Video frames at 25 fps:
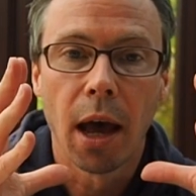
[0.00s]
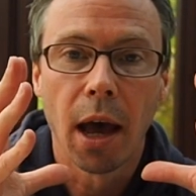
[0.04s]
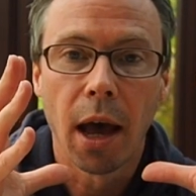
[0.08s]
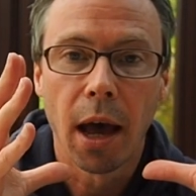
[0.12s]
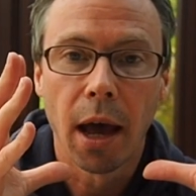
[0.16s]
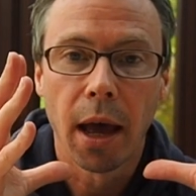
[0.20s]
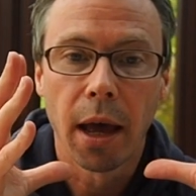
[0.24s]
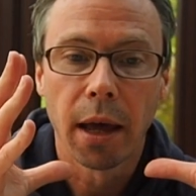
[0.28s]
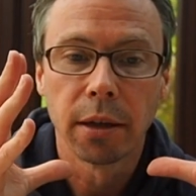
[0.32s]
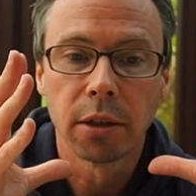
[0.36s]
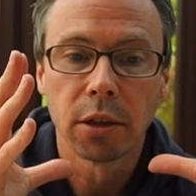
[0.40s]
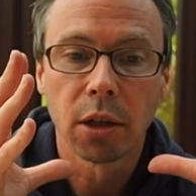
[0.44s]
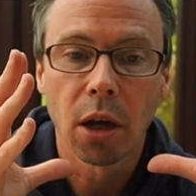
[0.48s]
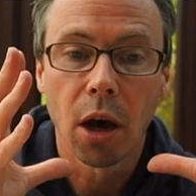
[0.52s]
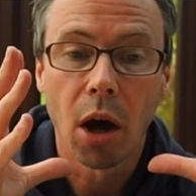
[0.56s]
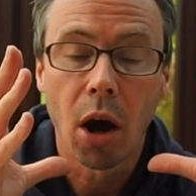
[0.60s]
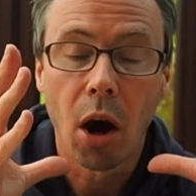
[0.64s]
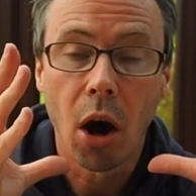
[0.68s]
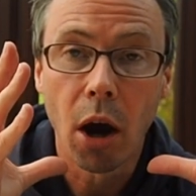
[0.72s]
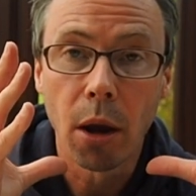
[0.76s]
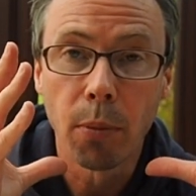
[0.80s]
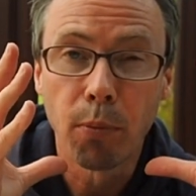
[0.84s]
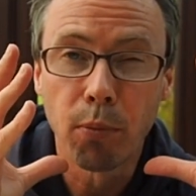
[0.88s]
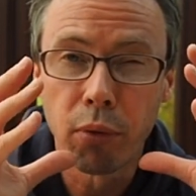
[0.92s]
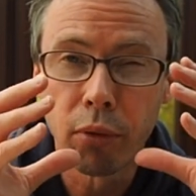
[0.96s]
and
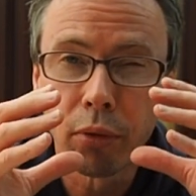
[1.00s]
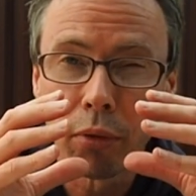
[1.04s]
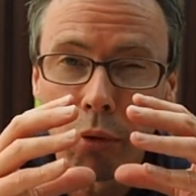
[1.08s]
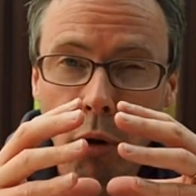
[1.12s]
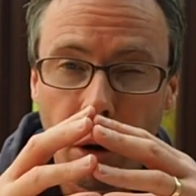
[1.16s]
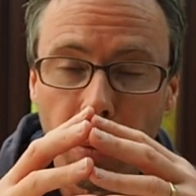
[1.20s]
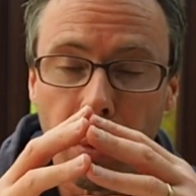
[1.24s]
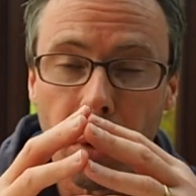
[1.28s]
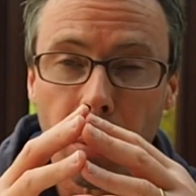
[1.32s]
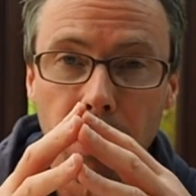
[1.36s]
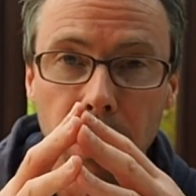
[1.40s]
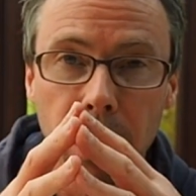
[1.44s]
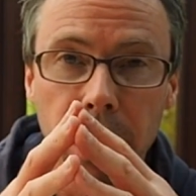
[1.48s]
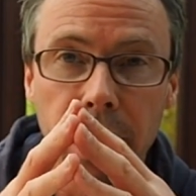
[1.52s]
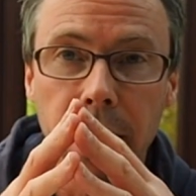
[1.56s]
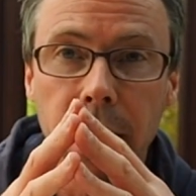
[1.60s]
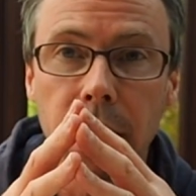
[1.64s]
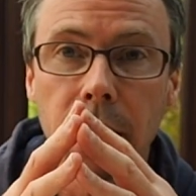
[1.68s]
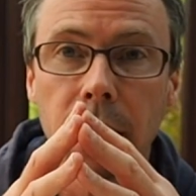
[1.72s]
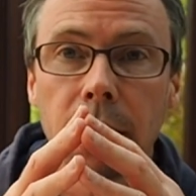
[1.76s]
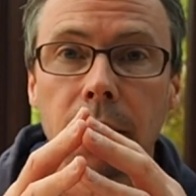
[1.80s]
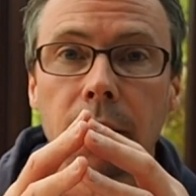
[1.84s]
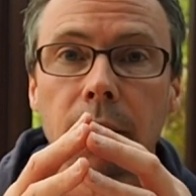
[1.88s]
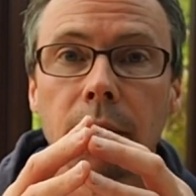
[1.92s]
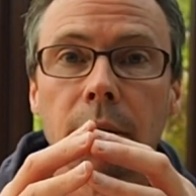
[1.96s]
I
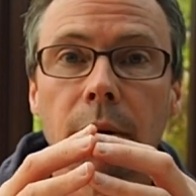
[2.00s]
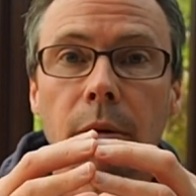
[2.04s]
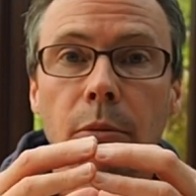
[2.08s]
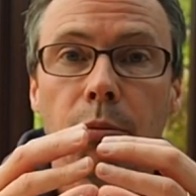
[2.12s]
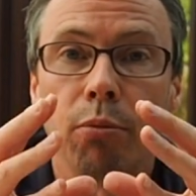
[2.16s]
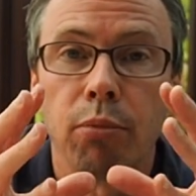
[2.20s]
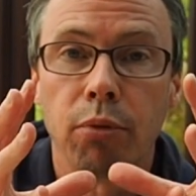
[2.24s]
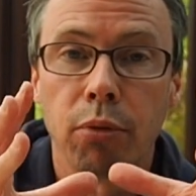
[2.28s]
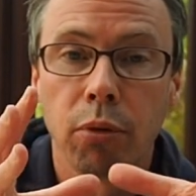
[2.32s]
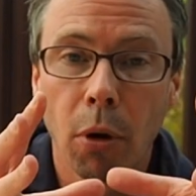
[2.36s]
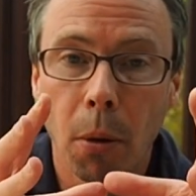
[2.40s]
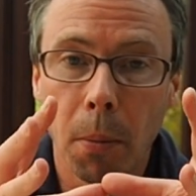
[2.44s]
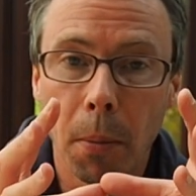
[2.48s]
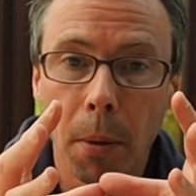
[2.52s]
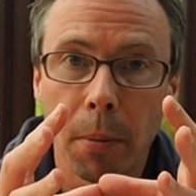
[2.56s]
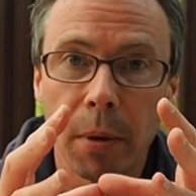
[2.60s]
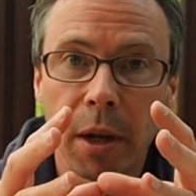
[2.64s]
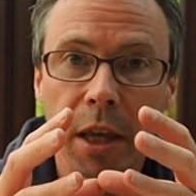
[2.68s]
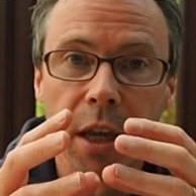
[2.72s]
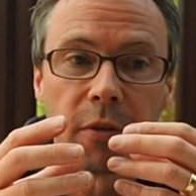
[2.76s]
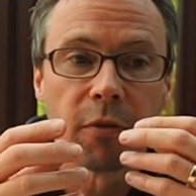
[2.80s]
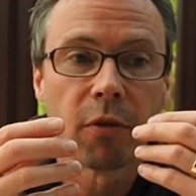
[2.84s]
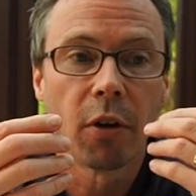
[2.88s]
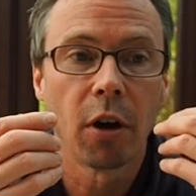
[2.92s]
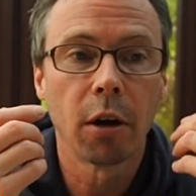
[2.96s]
probably,
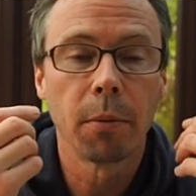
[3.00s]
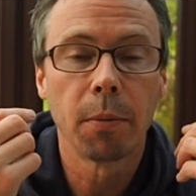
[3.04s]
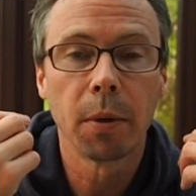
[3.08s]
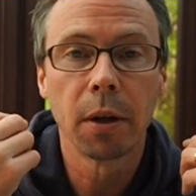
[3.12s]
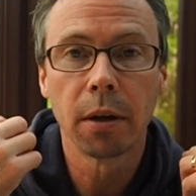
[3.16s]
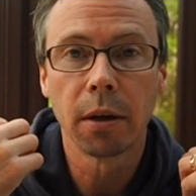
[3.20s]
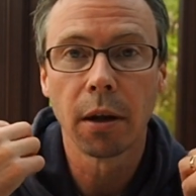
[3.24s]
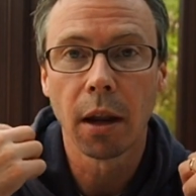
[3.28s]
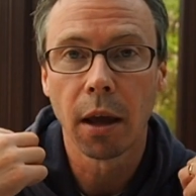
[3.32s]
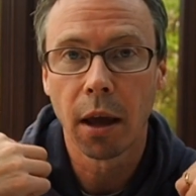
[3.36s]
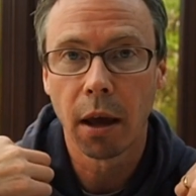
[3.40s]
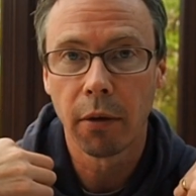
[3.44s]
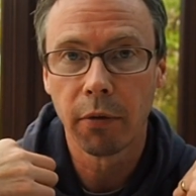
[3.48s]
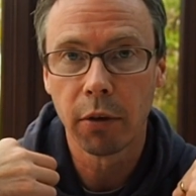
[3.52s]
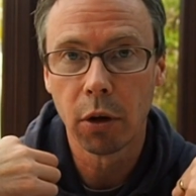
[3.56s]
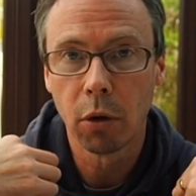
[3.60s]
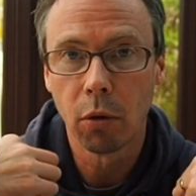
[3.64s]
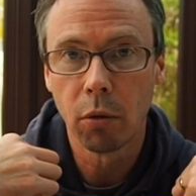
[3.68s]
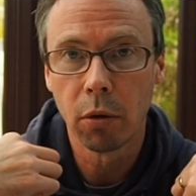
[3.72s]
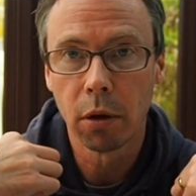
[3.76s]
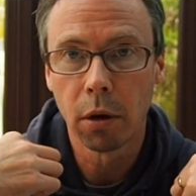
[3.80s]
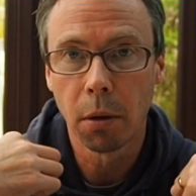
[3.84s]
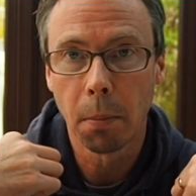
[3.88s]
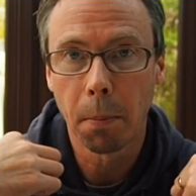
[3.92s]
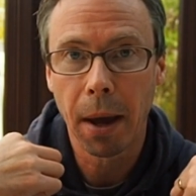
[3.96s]
if I'd have been having it
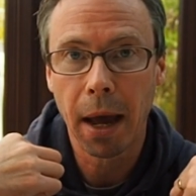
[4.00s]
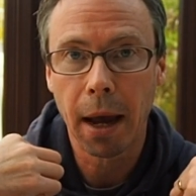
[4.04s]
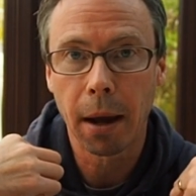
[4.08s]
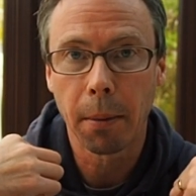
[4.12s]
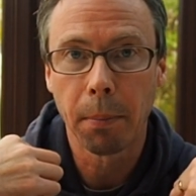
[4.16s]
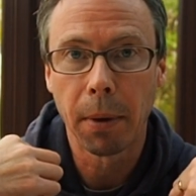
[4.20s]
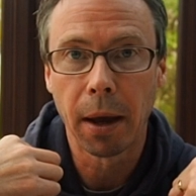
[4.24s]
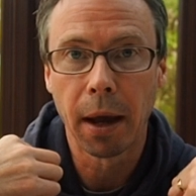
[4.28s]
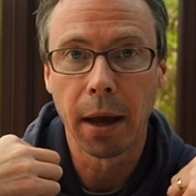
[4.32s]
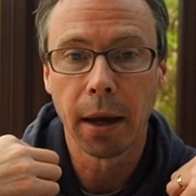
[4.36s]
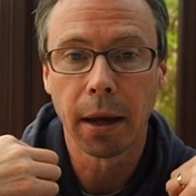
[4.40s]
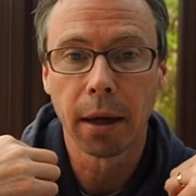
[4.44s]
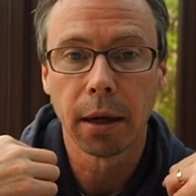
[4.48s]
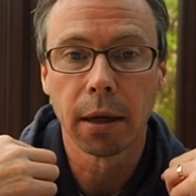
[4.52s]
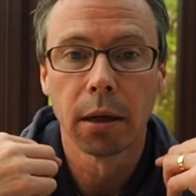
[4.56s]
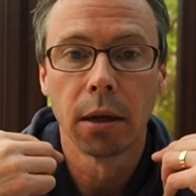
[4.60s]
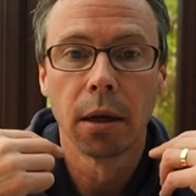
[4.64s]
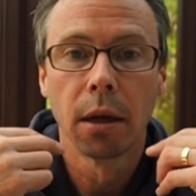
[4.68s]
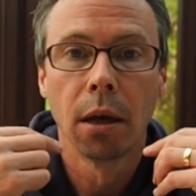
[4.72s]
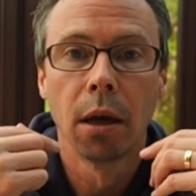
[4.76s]
all in a backpack,